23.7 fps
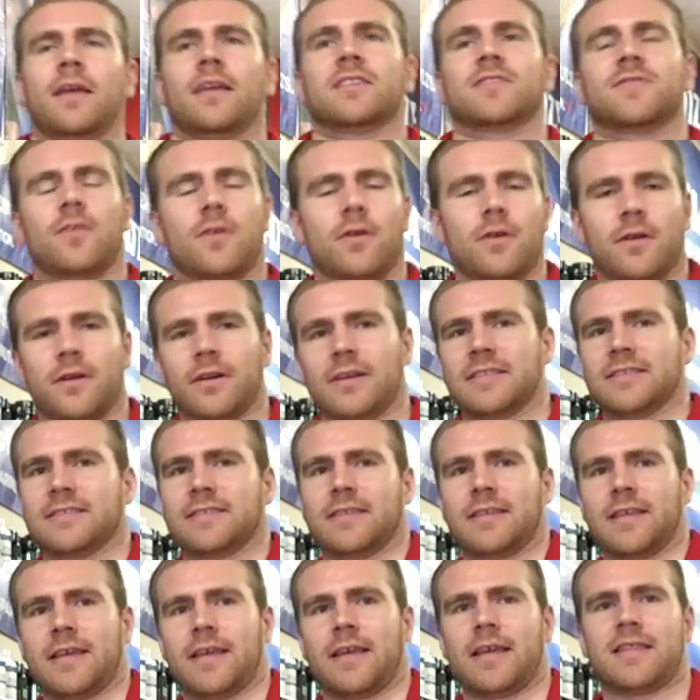as far as
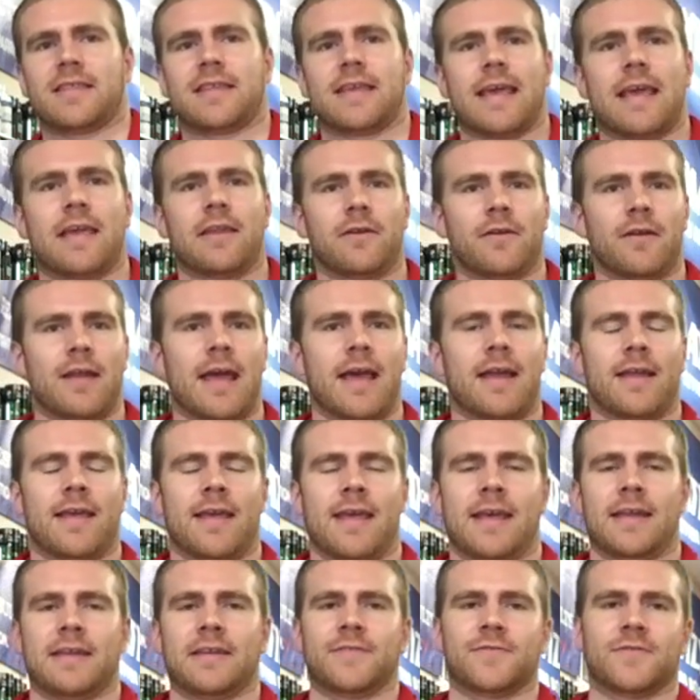the internet
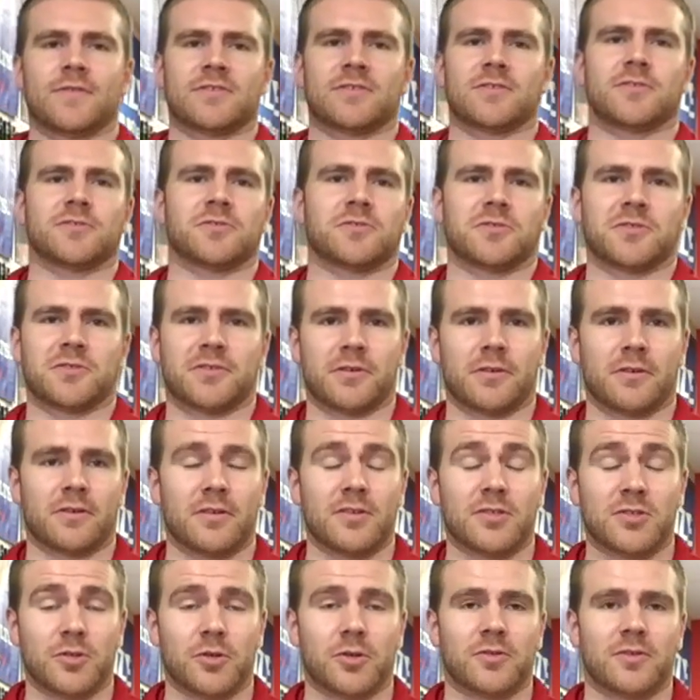and different social
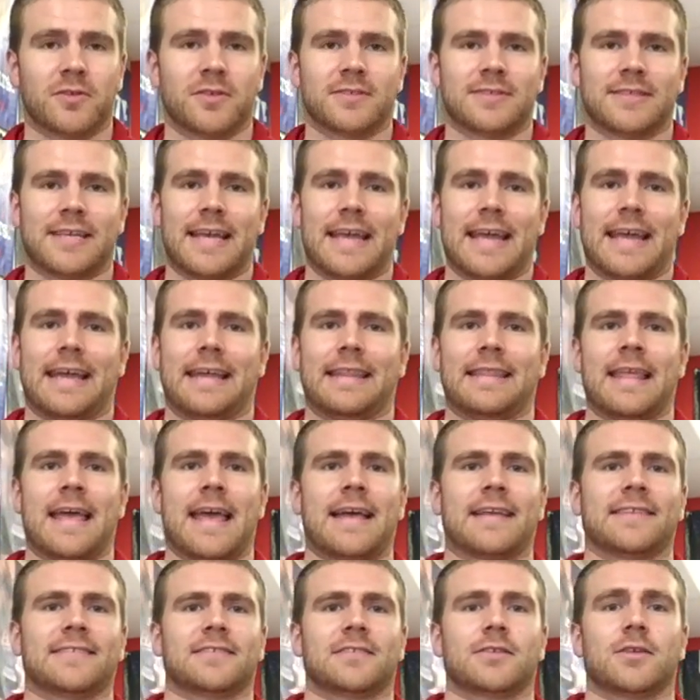circles, and
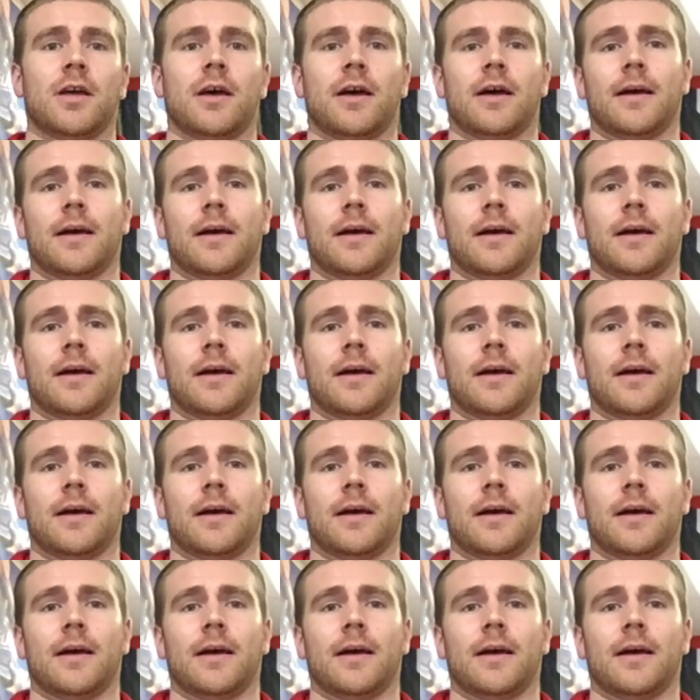that's